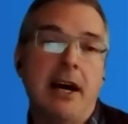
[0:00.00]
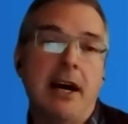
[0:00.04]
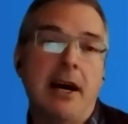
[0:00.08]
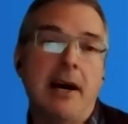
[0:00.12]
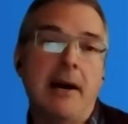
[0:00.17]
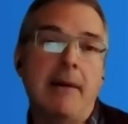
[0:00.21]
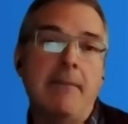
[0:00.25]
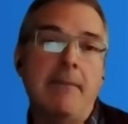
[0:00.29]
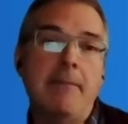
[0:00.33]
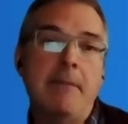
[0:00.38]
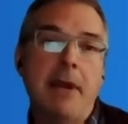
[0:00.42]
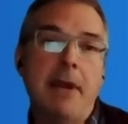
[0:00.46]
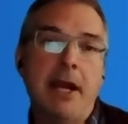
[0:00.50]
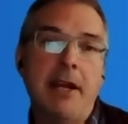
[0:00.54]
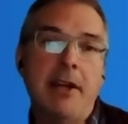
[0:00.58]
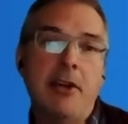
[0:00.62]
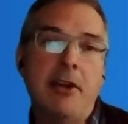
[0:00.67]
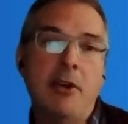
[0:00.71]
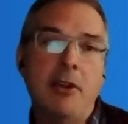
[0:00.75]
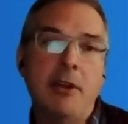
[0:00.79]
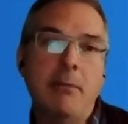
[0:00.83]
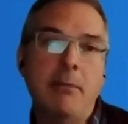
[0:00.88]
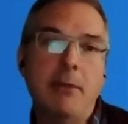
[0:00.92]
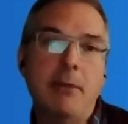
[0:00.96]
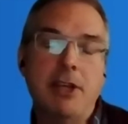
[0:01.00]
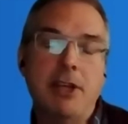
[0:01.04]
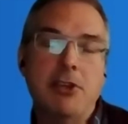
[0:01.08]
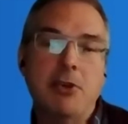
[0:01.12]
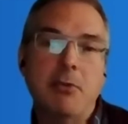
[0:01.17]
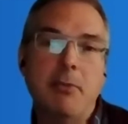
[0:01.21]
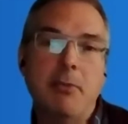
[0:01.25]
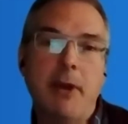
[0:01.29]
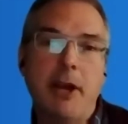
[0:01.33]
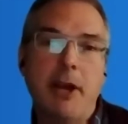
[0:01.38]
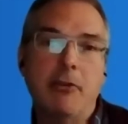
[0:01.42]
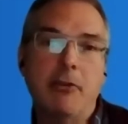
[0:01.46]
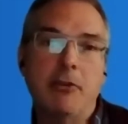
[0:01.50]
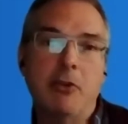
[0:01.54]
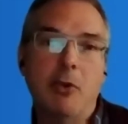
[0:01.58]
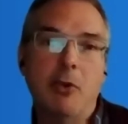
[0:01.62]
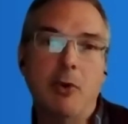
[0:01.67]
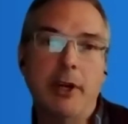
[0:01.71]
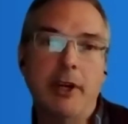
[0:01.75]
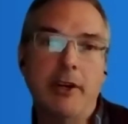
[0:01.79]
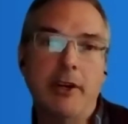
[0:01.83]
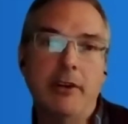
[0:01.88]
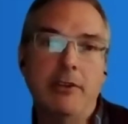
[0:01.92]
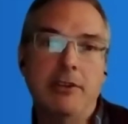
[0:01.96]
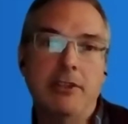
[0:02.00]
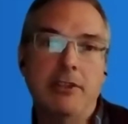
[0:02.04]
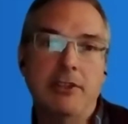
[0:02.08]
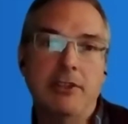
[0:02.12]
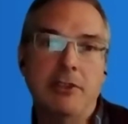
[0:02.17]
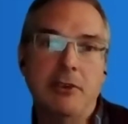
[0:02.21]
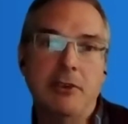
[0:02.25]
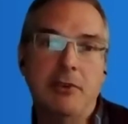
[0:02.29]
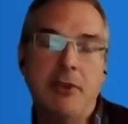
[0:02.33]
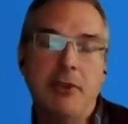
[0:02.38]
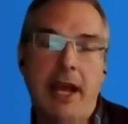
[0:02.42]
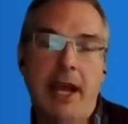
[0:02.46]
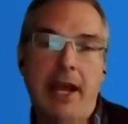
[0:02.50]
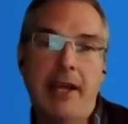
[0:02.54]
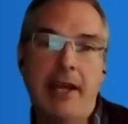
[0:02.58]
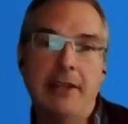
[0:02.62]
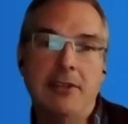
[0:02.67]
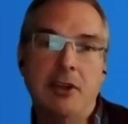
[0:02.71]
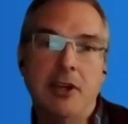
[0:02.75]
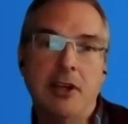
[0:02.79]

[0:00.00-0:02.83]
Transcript: And it only makes you a better lawyer to do that,